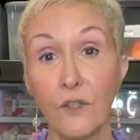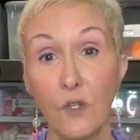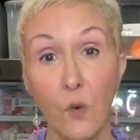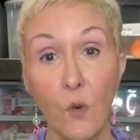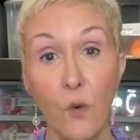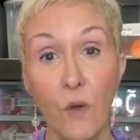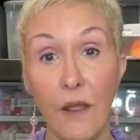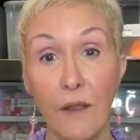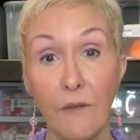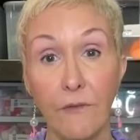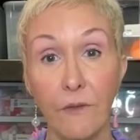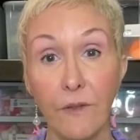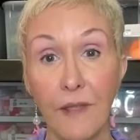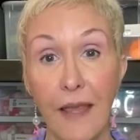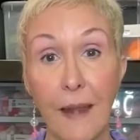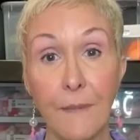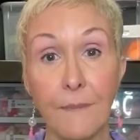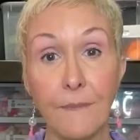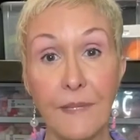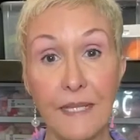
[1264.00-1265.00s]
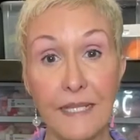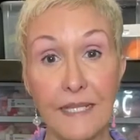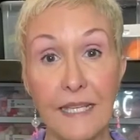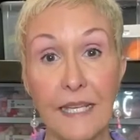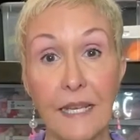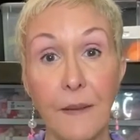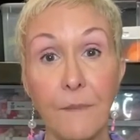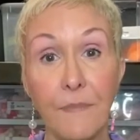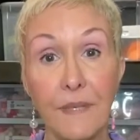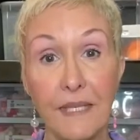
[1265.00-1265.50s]
toy for that
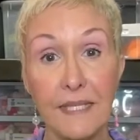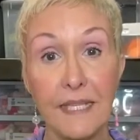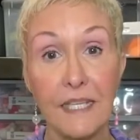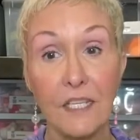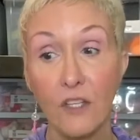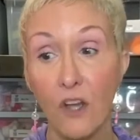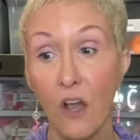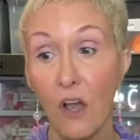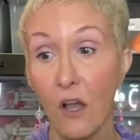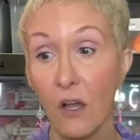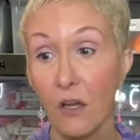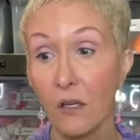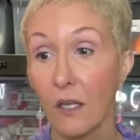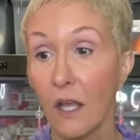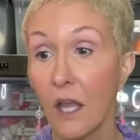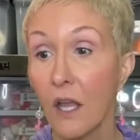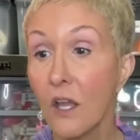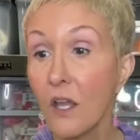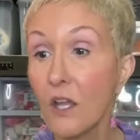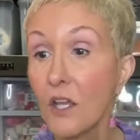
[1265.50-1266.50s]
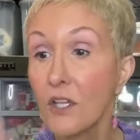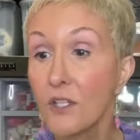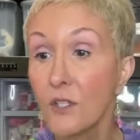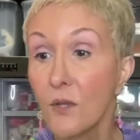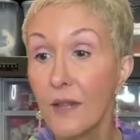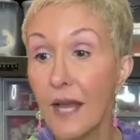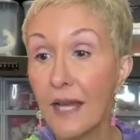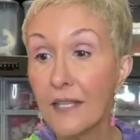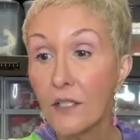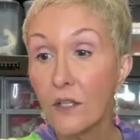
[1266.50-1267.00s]
busy dog. So
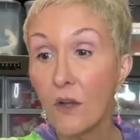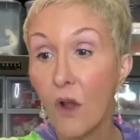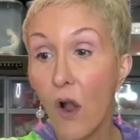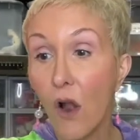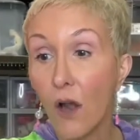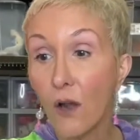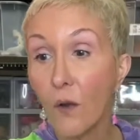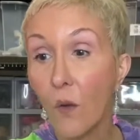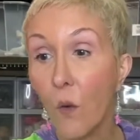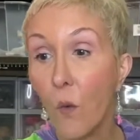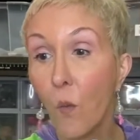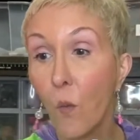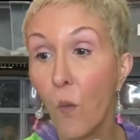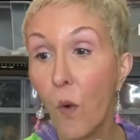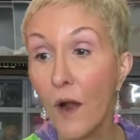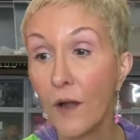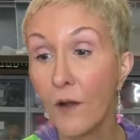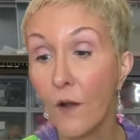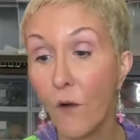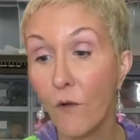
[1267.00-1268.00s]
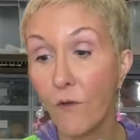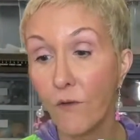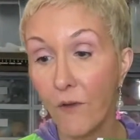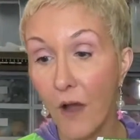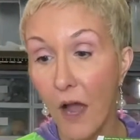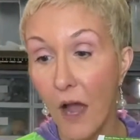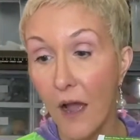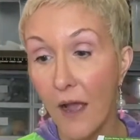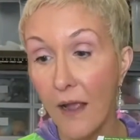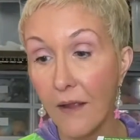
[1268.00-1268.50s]
that's cart
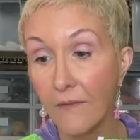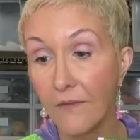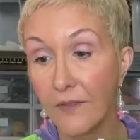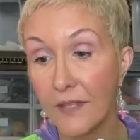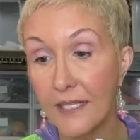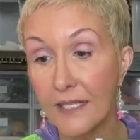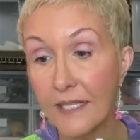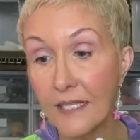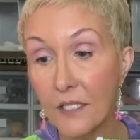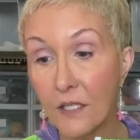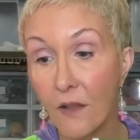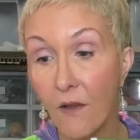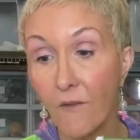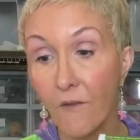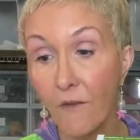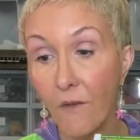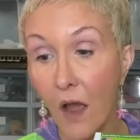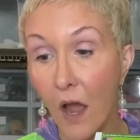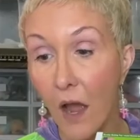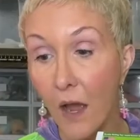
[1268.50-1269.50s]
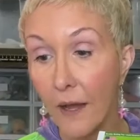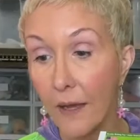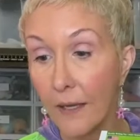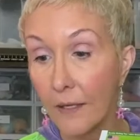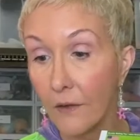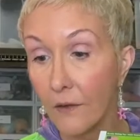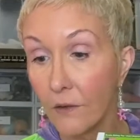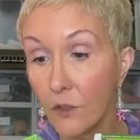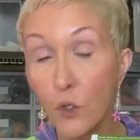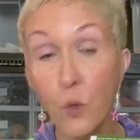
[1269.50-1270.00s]
105. This is
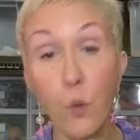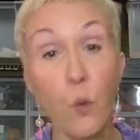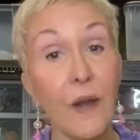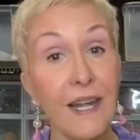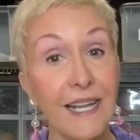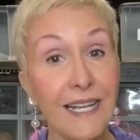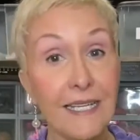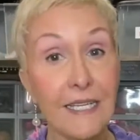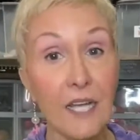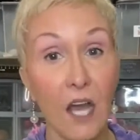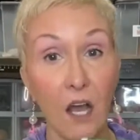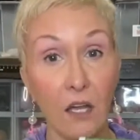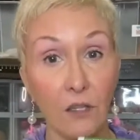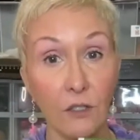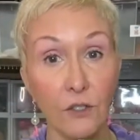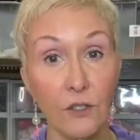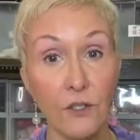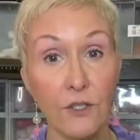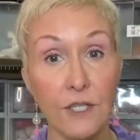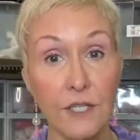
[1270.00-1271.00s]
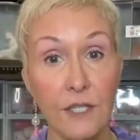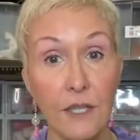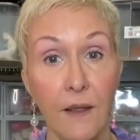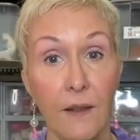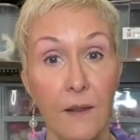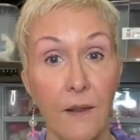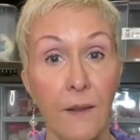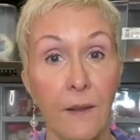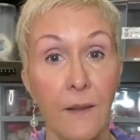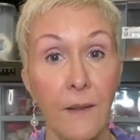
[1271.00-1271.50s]
$20,
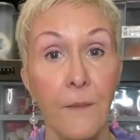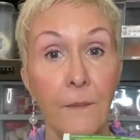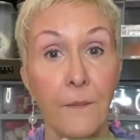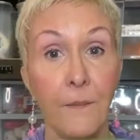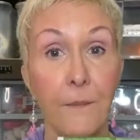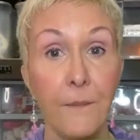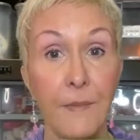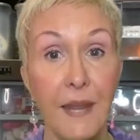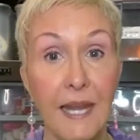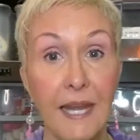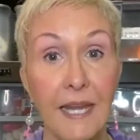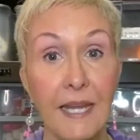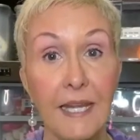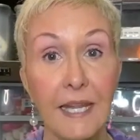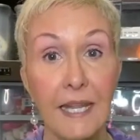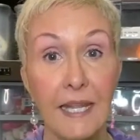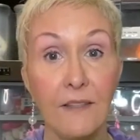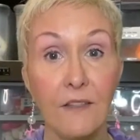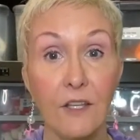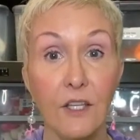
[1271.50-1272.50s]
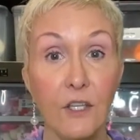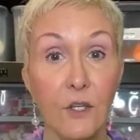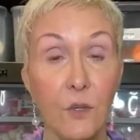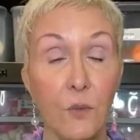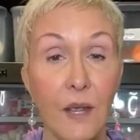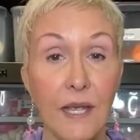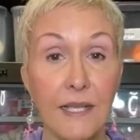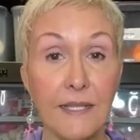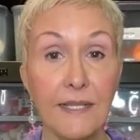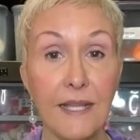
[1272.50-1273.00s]
made in the
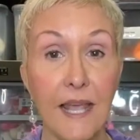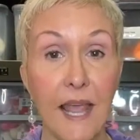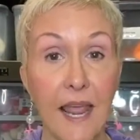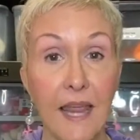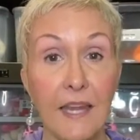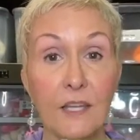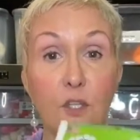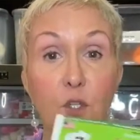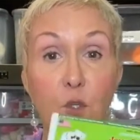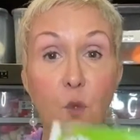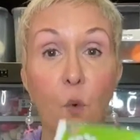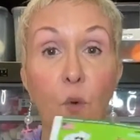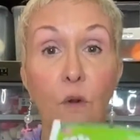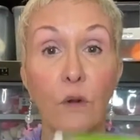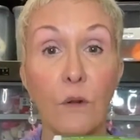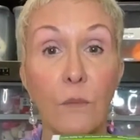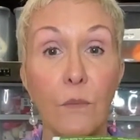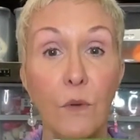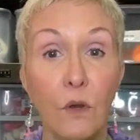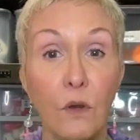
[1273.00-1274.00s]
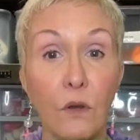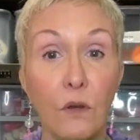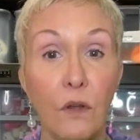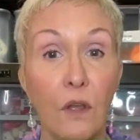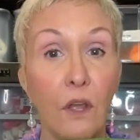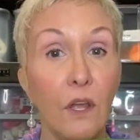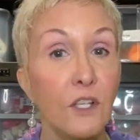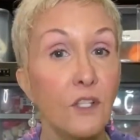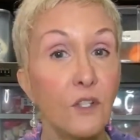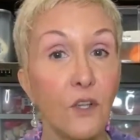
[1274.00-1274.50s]
USA, durable.
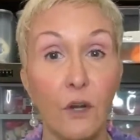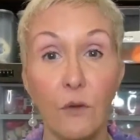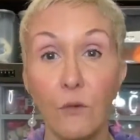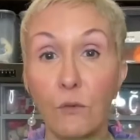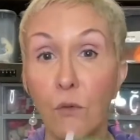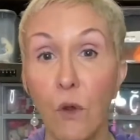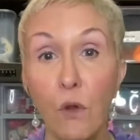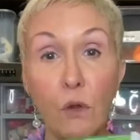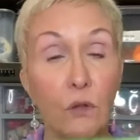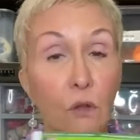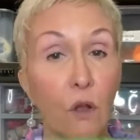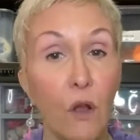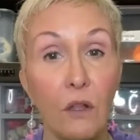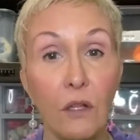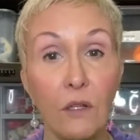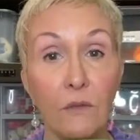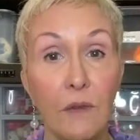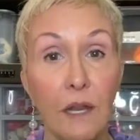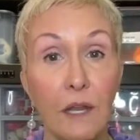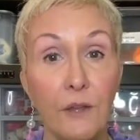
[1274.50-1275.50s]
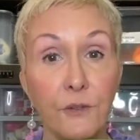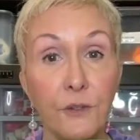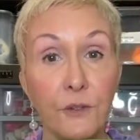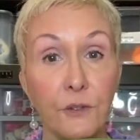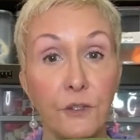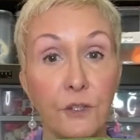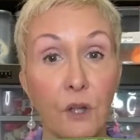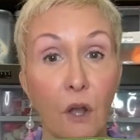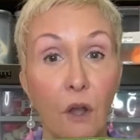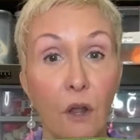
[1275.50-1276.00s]
It's gonna roll all around your
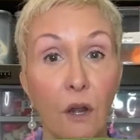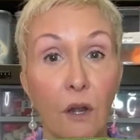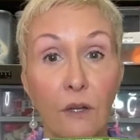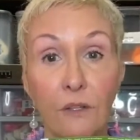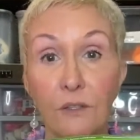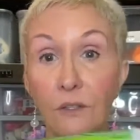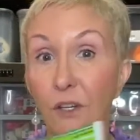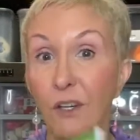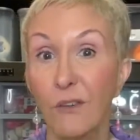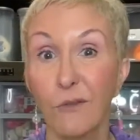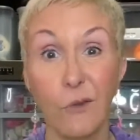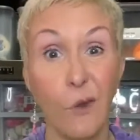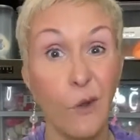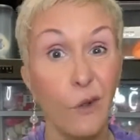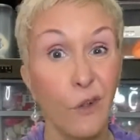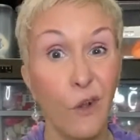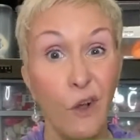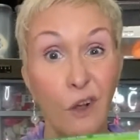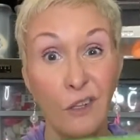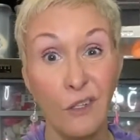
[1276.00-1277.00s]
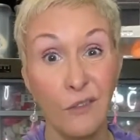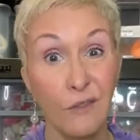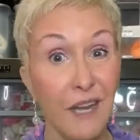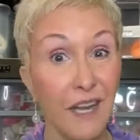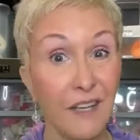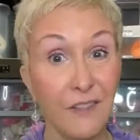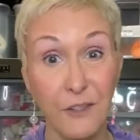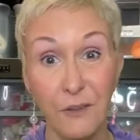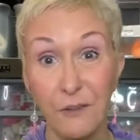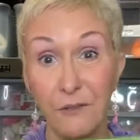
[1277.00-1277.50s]
yard, gonna roll all
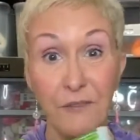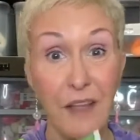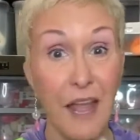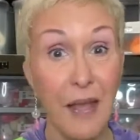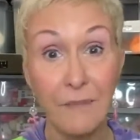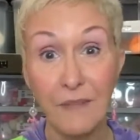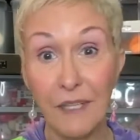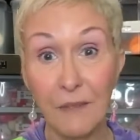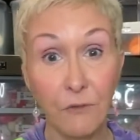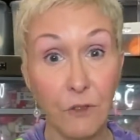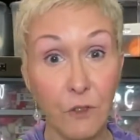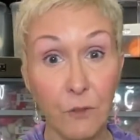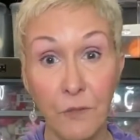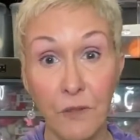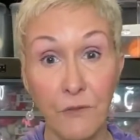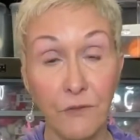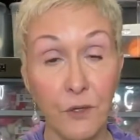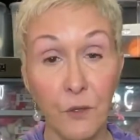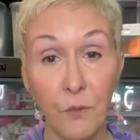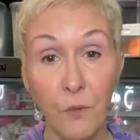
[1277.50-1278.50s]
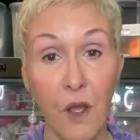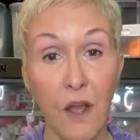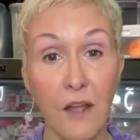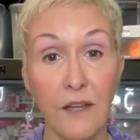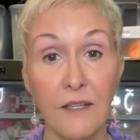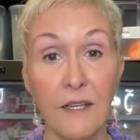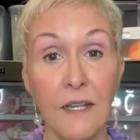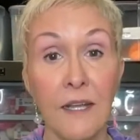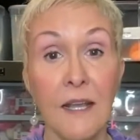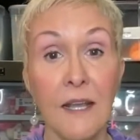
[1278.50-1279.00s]
around your family room if you want,